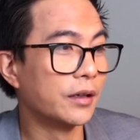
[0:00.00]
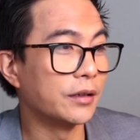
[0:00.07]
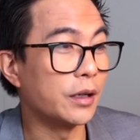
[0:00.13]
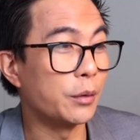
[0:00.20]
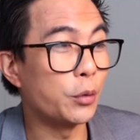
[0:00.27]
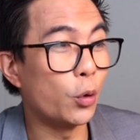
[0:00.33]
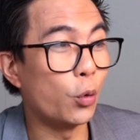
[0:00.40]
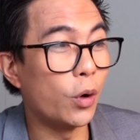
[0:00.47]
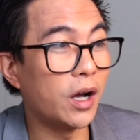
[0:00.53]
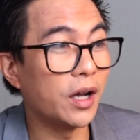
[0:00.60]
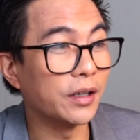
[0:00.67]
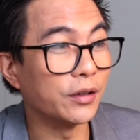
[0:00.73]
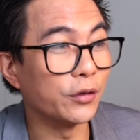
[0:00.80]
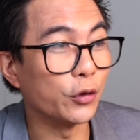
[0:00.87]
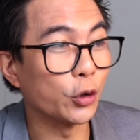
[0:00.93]
Number
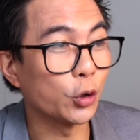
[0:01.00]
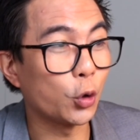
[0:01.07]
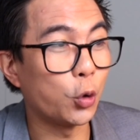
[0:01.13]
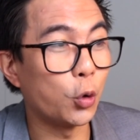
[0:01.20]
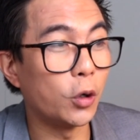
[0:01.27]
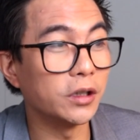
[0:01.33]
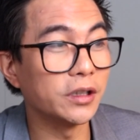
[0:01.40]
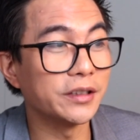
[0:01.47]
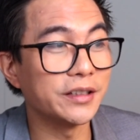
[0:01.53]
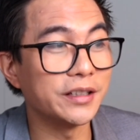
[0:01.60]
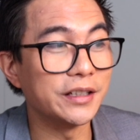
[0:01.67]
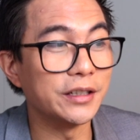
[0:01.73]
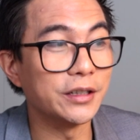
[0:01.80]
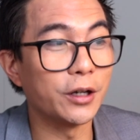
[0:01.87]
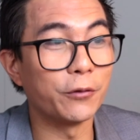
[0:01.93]
one, the
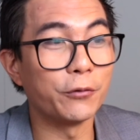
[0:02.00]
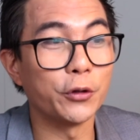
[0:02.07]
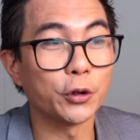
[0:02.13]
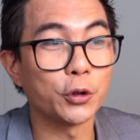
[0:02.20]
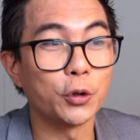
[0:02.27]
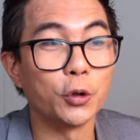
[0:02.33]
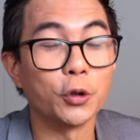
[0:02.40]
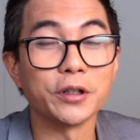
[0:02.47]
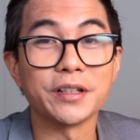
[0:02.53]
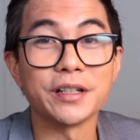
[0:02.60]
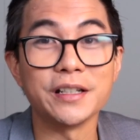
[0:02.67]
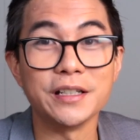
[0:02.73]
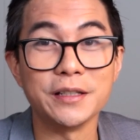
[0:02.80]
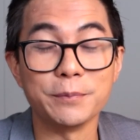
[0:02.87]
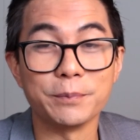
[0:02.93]
quality of the core
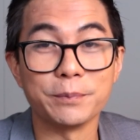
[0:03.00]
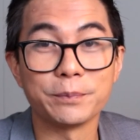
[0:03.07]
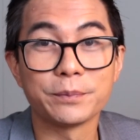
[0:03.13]
team.